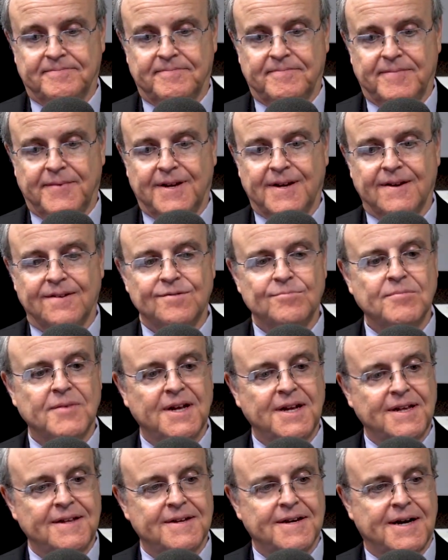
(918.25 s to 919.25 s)
because
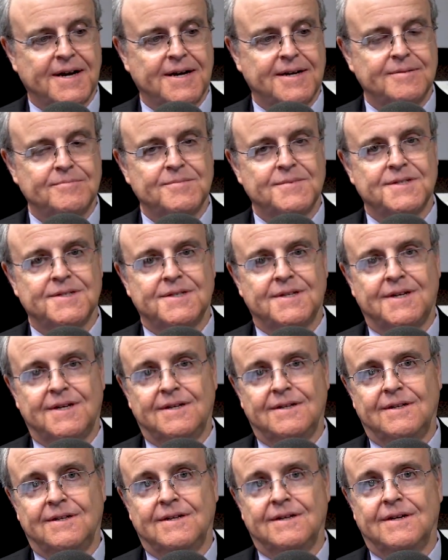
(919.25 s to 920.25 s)
many times
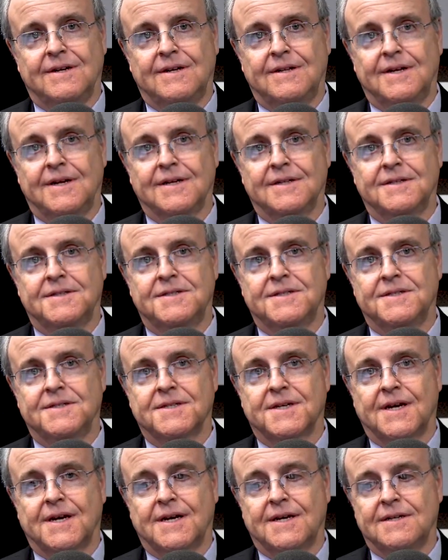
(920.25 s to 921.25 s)
in a negligence
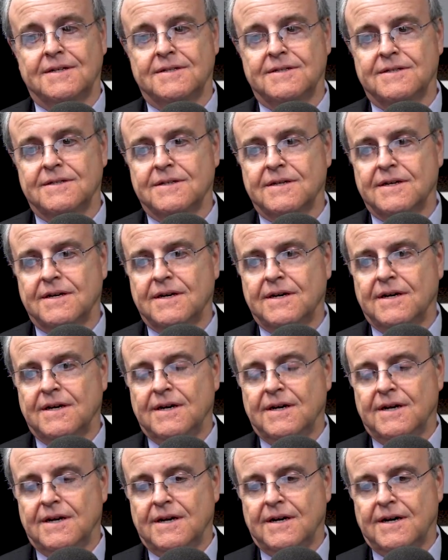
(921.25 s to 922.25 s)
case,
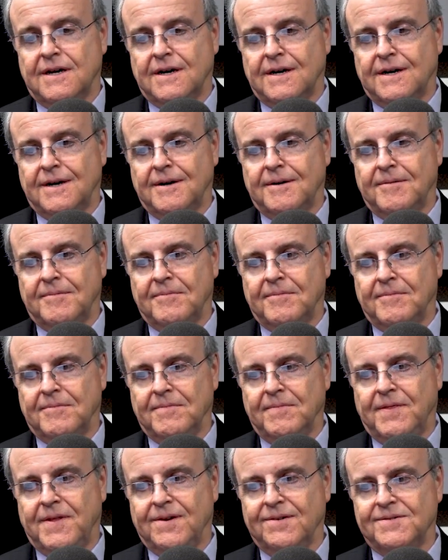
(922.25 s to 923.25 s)

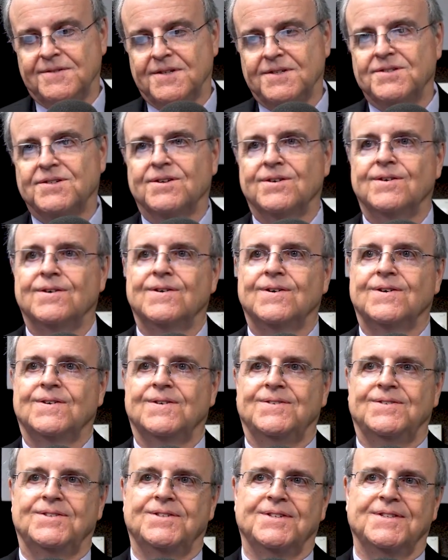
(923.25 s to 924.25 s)
there's this
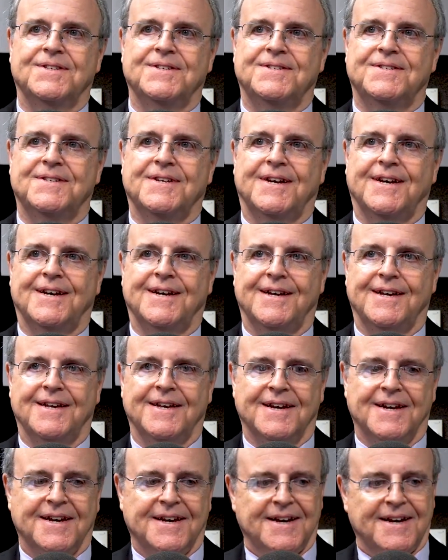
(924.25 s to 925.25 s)
urge to say
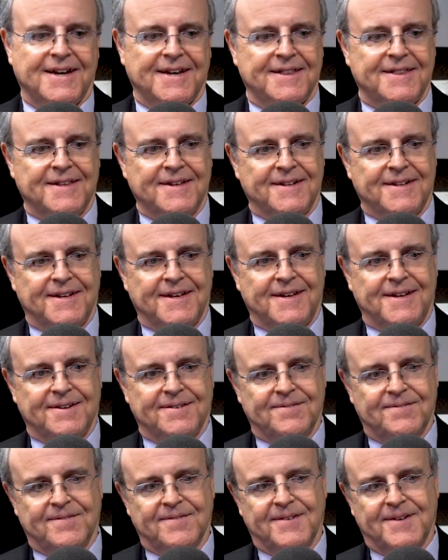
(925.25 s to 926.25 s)
that
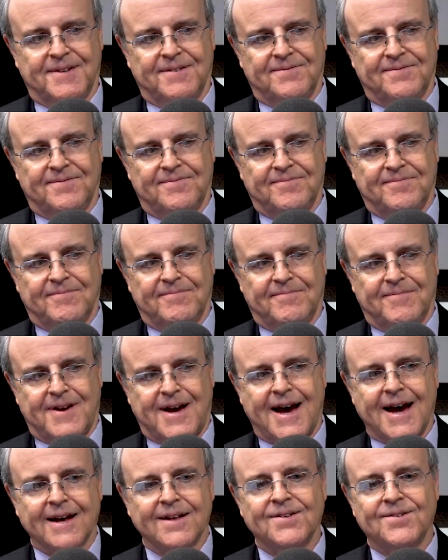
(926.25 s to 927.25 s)
if
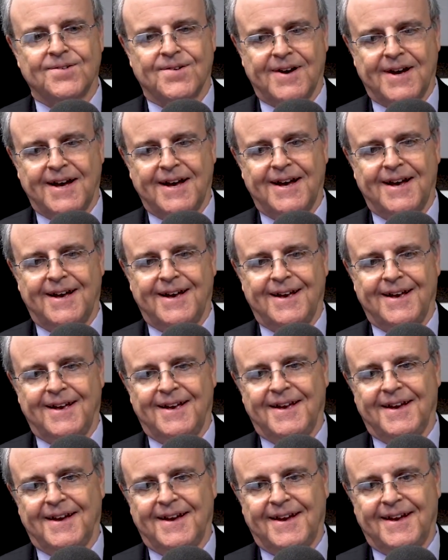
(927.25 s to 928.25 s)
actor
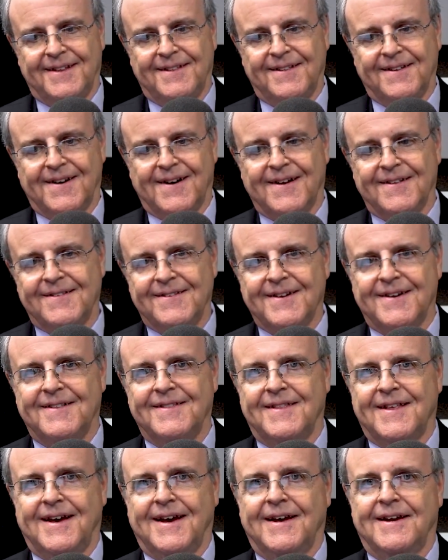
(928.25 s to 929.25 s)
A had not
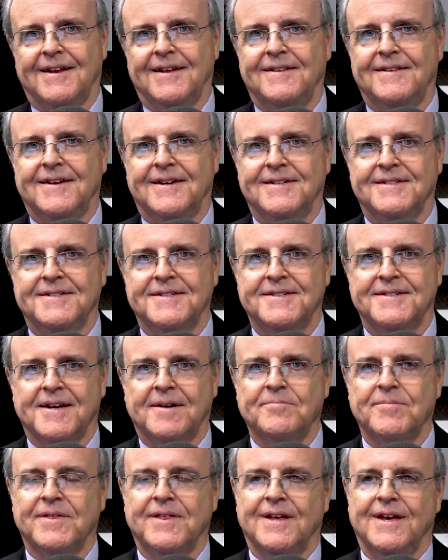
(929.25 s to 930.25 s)
done that, had done
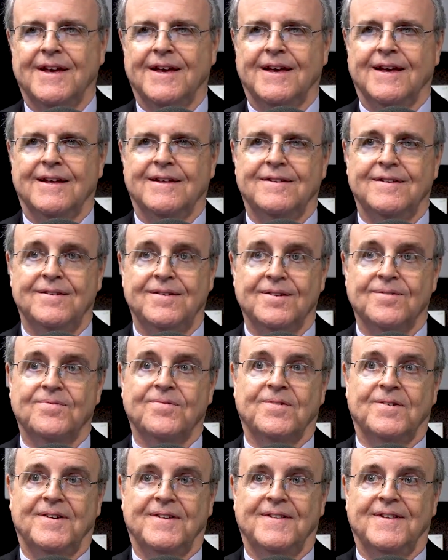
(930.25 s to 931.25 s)
something
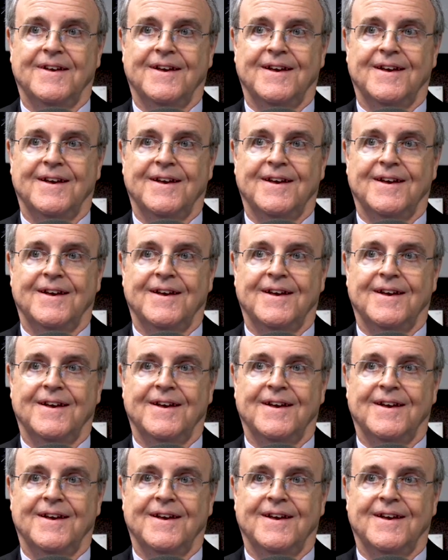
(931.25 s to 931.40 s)
different,